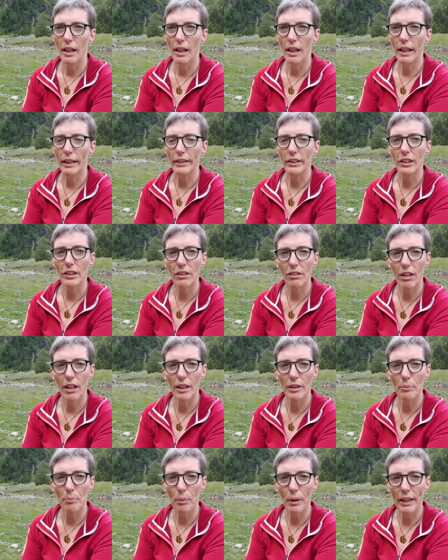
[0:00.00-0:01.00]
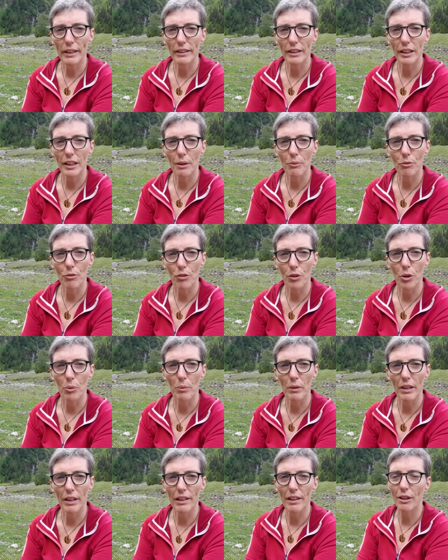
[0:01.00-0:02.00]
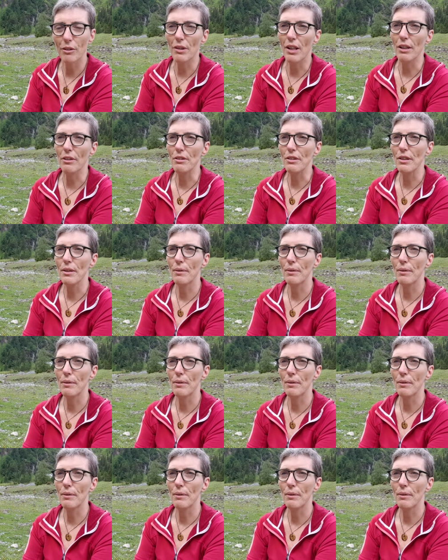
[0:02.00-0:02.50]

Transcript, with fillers: And start planting them firmly in the ground.